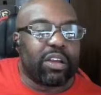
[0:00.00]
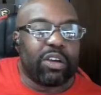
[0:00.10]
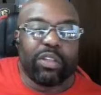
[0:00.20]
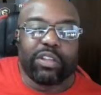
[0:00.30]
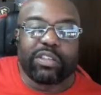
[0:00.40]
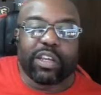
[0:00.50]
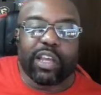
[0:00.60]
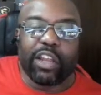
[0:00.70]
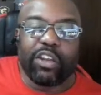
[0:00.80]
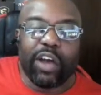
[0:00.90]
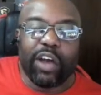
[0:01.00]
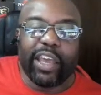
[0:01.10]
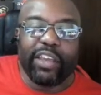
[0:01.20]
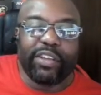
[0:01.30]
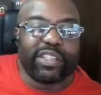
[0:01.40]
Hold on a second. No, I
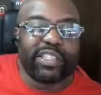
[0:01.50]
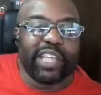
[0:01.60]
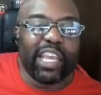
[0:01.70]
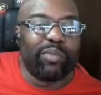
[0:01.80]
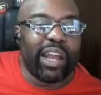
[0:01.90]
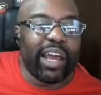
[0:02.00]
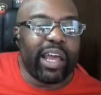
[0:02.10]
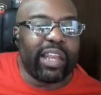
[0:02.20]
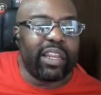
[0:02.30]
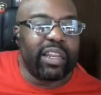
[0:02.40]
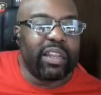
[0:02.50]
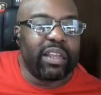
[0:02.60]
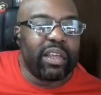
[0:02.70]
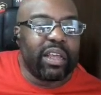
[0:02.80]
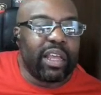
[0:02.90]
hear you the same, but I didn't.
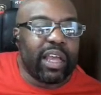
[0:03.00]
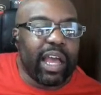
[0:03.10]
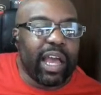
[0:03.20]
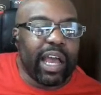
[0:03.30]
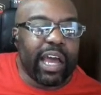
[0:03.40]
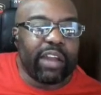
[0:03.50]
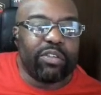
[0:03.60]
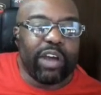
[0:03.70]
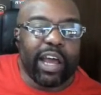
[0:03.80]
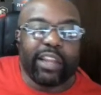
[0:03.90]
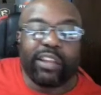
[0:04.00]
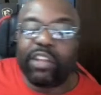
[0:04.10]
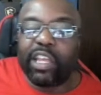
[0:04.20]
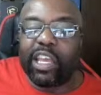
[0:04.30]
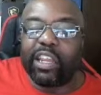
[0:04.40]
I don't know. I
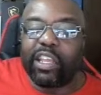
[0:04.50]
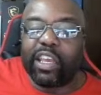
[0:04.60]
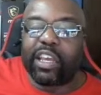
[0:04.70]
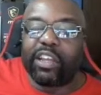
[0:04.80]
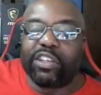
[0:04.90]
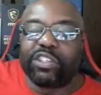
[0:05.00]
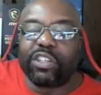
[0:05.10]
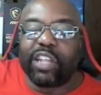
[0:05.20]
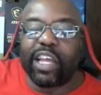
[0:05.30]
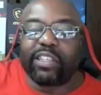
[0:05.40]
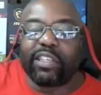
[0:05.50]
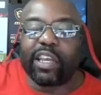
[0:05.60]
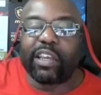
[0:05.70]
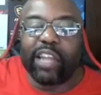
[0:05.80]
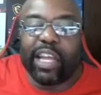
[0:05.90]
didn't hear the air conditioner
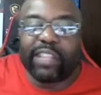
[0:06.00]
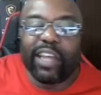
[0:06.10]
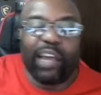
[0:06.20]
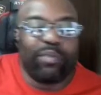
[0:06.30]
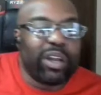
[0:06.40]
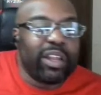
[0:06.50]
that time. But